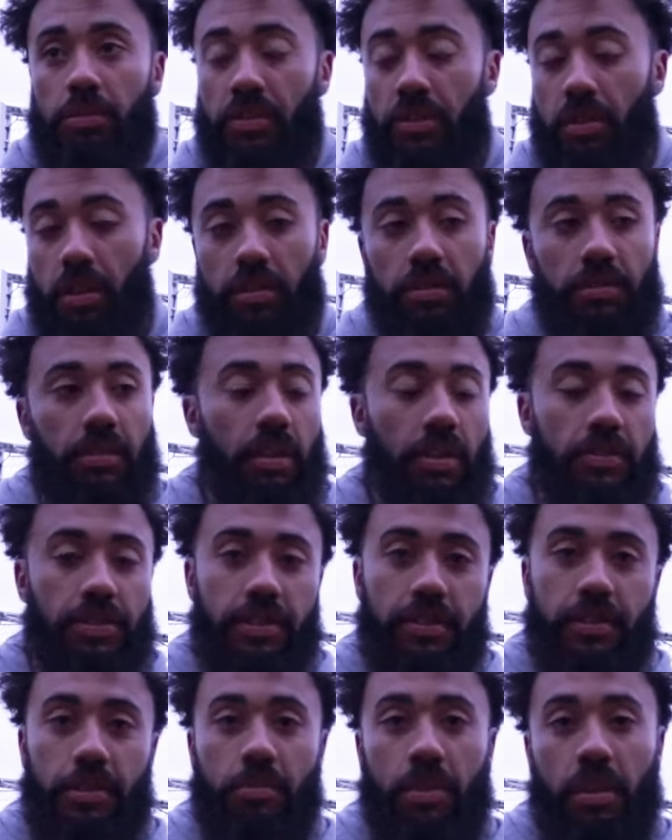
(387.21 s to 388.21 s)
We've got,
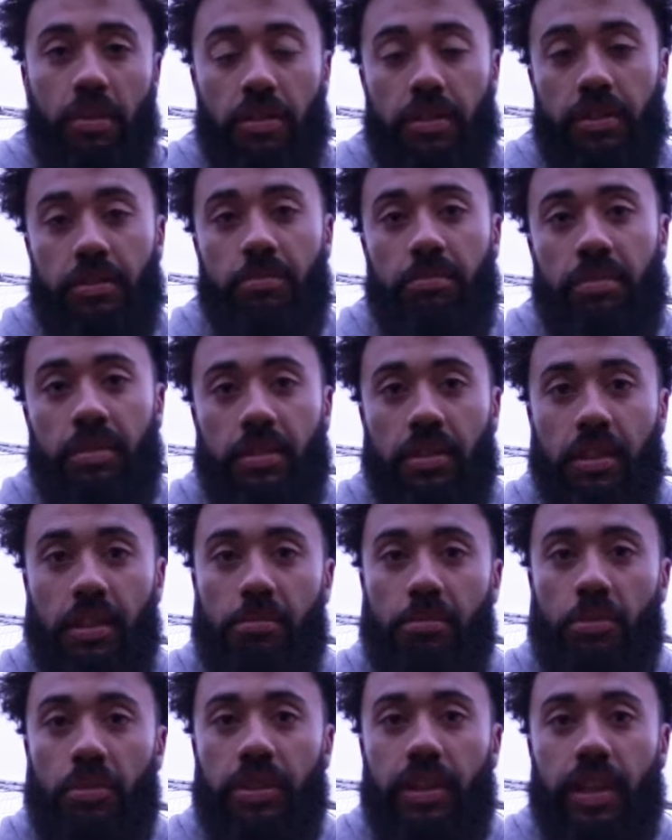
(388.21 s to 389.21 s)
obviously, tomorrow
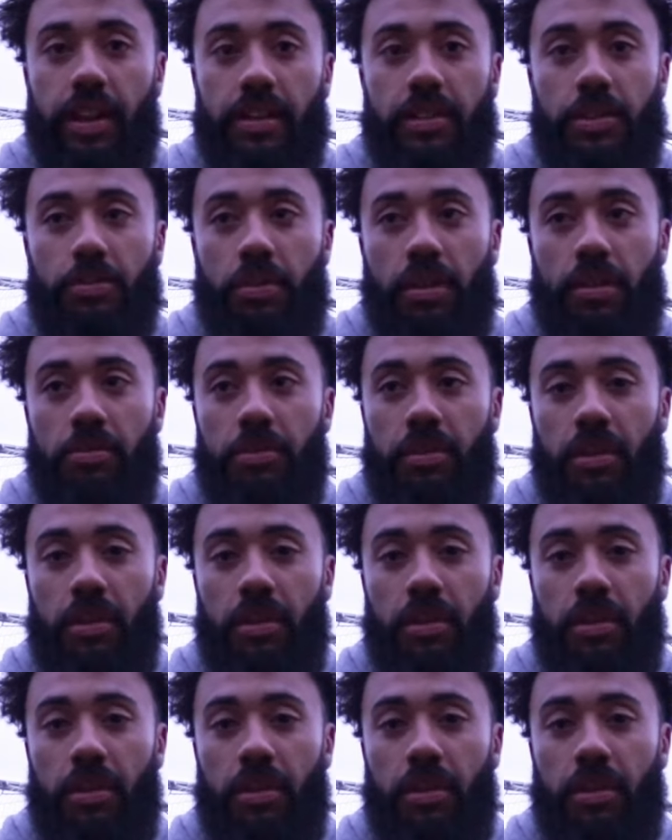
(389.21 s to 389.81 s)
and Monday as well.